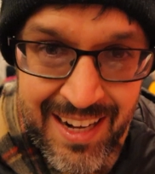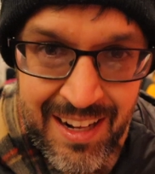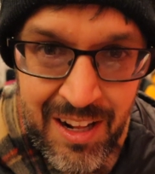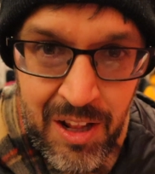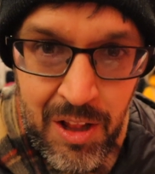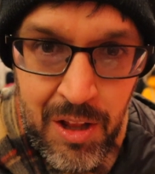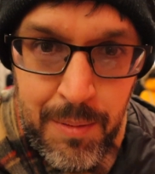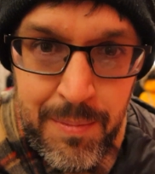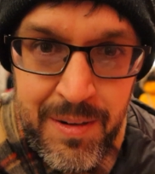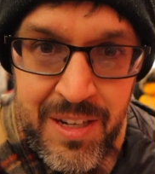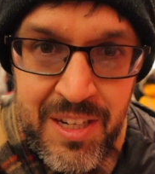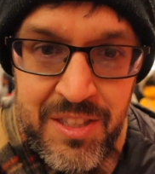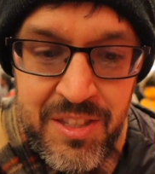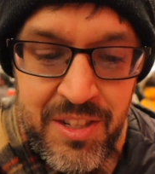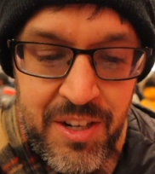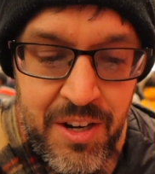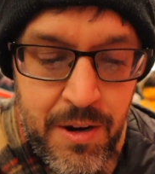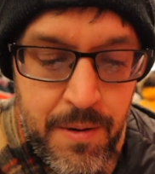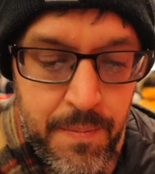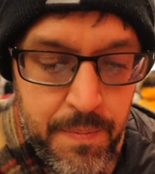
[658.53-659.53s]
to get a little bit of
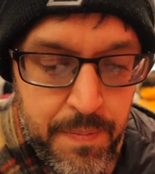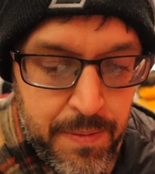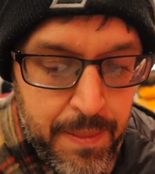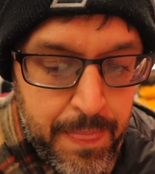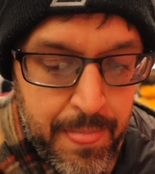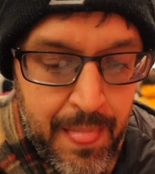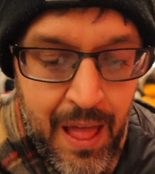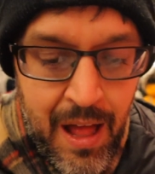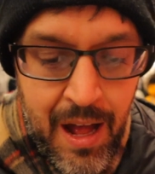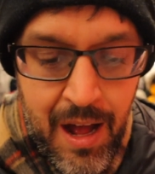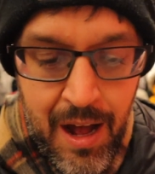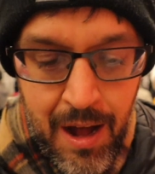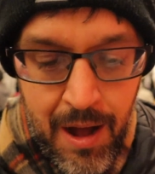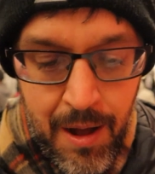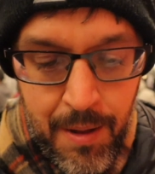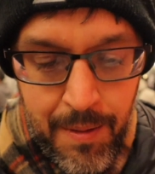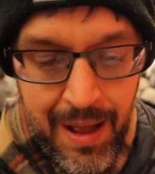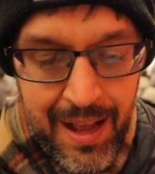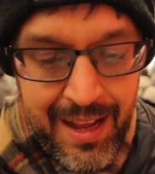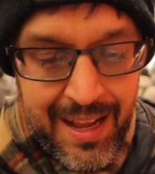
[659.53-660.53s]
dessert.
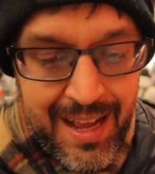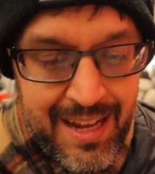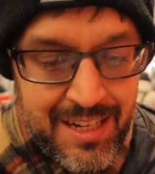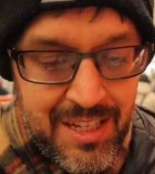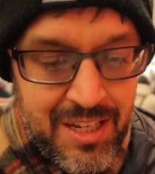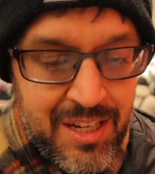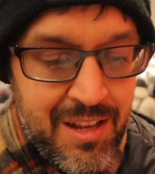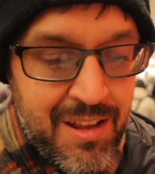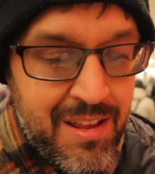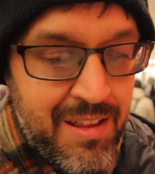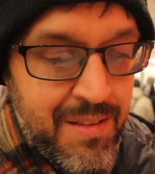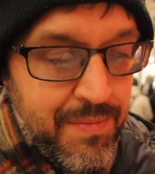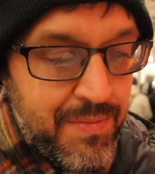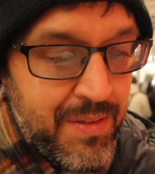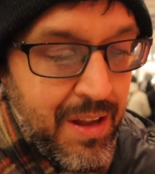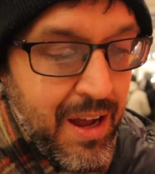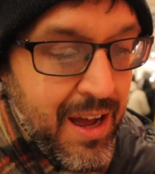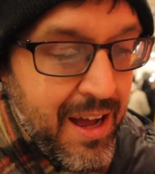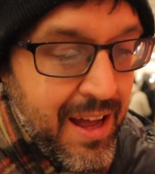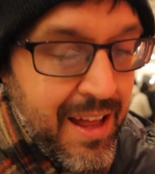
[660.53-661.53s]
I got
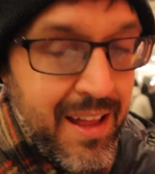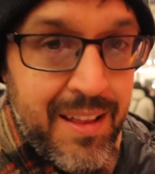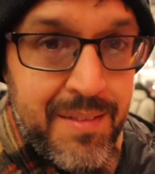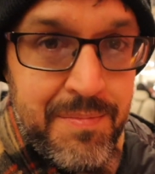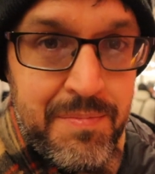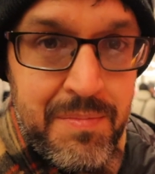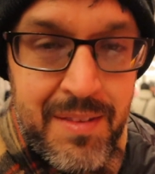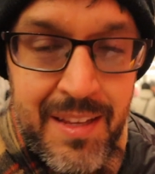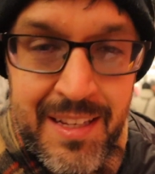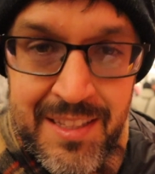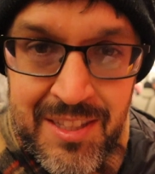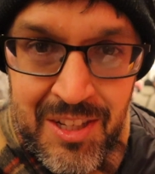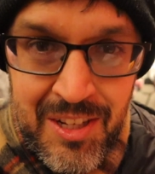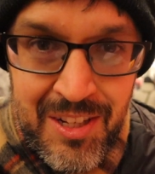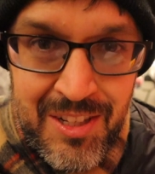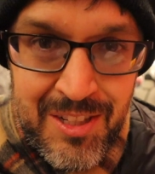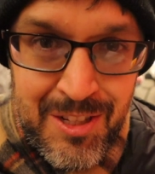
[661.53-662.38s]
this little